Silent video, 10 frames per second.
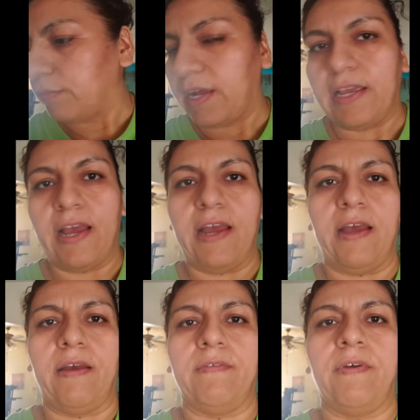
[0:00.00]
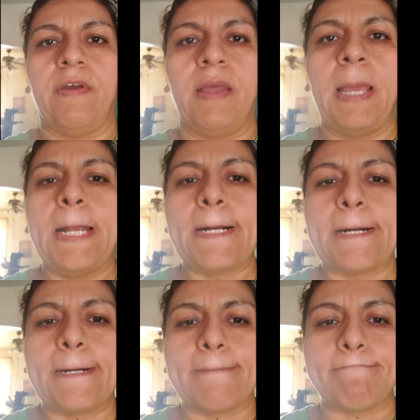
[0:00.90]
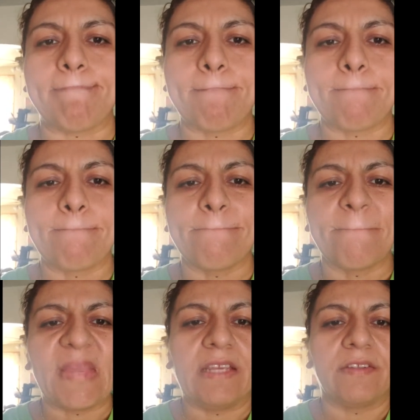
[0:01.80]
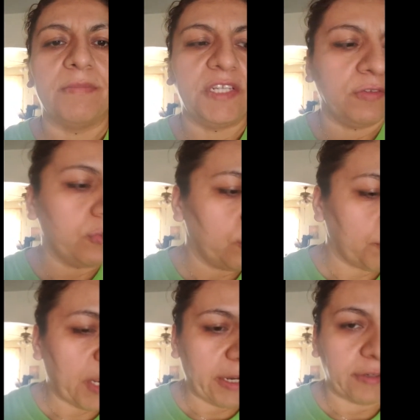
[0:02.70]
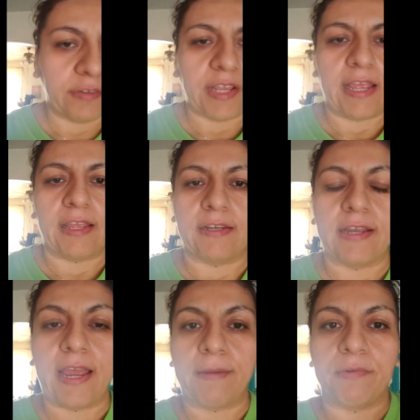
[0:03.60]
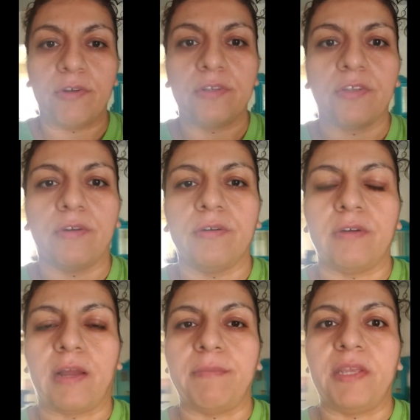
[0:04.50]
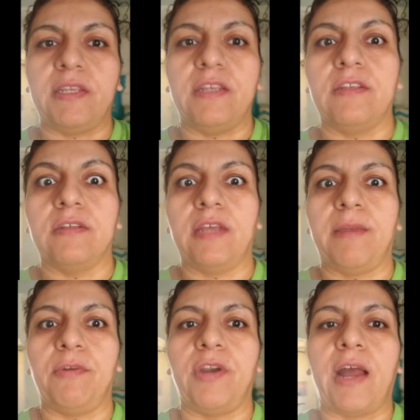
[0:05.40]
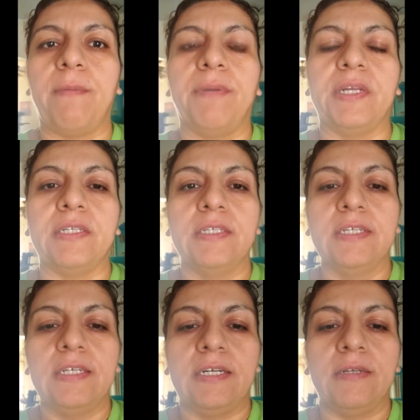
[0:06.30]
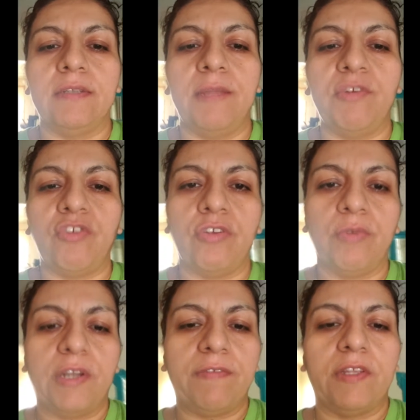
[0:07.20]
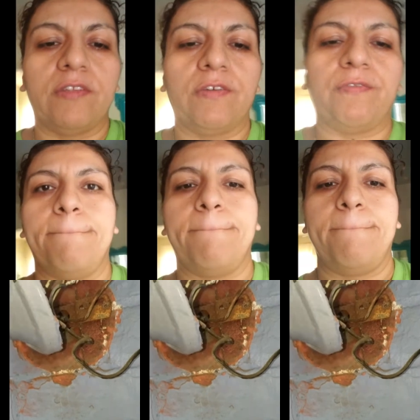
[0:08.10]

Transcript: I have some needle nose pliers and a hammer, so I may need to hammer it out, but let me show you what I've done so far.